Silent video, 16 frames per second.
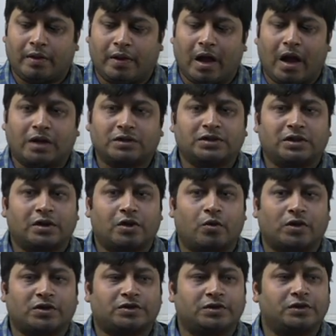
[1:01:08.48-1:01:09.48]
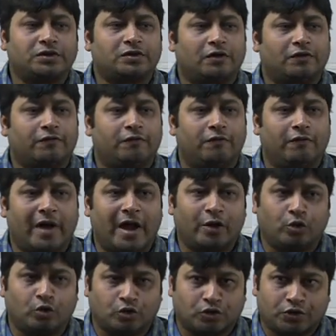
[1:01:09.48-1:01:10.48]
larger questions of
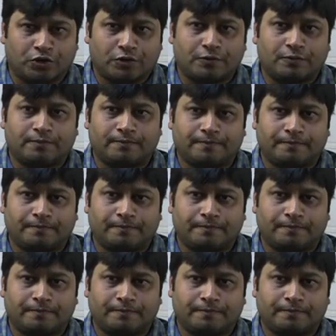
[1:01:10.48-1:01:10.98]
values.